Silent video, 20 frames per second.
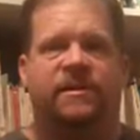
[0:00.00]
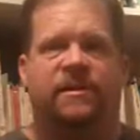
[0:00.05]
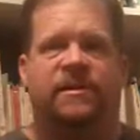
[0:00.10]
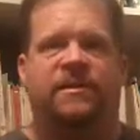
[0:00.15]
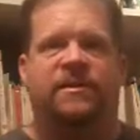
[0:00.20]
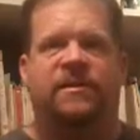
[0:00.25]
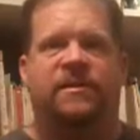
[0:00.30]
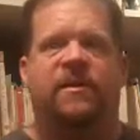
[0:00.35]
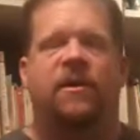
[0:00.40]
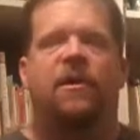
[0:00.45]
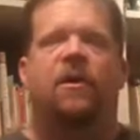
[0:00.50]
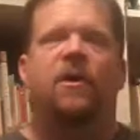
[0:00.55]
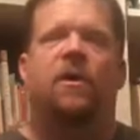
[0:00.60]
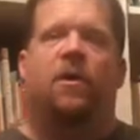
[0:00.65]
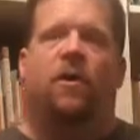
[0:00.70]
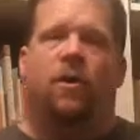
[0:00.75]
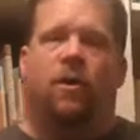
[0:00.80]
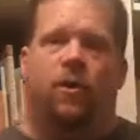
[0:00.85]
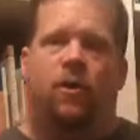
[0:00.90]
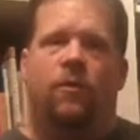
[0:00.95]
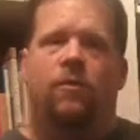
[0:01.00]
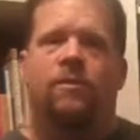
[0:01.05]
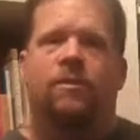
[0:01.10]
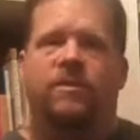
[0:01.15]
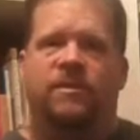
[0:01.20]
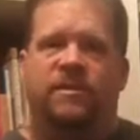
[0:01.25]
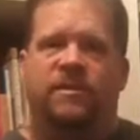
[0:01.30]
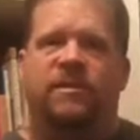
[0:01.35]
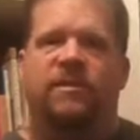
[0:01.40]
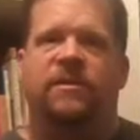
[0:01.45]
nt. O,
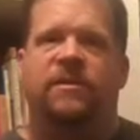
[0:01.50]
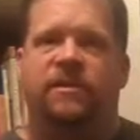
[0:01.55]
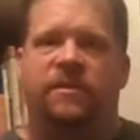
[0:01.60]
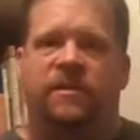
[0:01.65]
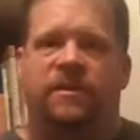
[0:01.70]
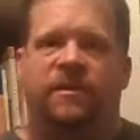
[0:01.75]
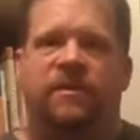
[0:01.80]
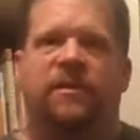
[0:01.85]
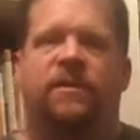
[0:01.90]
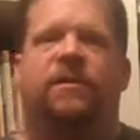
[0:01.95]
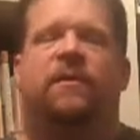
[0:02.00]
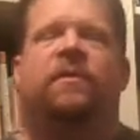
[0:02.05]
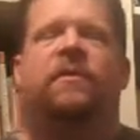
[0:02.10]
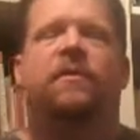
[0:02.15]
st,